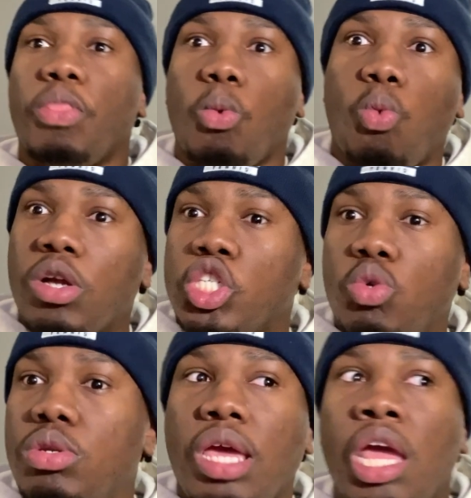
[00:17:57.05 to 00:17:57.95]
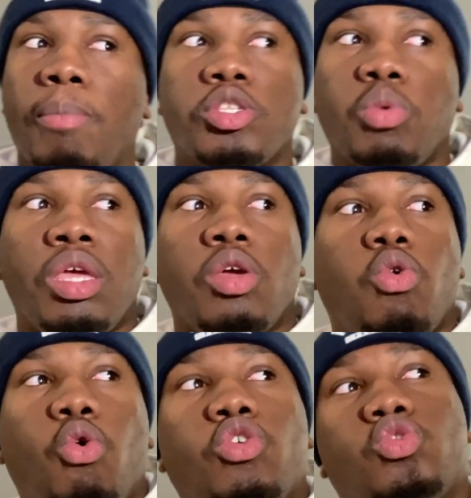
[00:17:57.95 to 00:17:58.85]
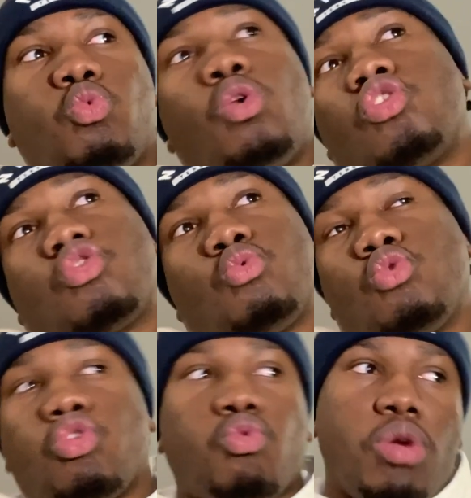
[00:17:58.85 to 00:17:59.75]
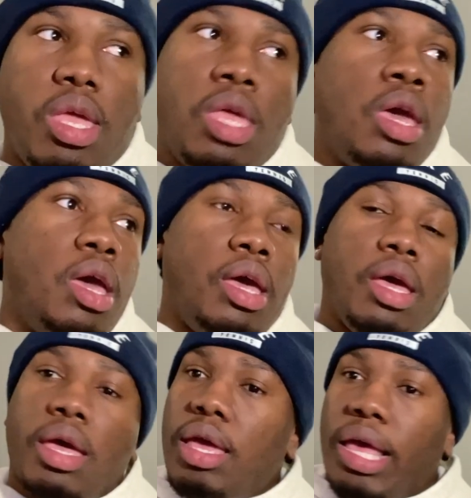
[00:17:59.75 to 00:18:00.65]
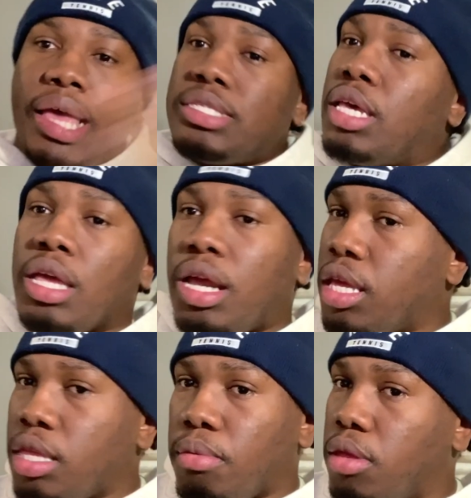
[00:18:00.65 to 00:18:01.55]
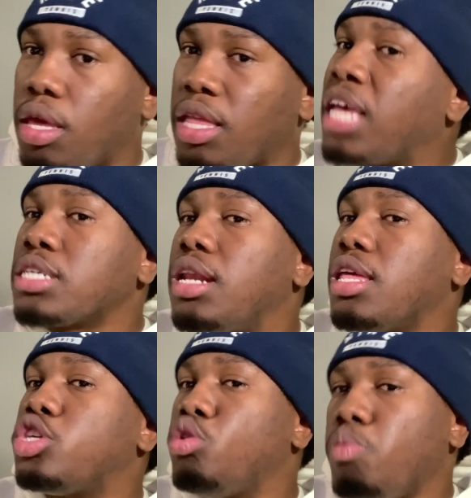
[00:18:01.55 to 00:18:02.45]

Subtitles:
what you did between quarters 1 through 3 that's gonna get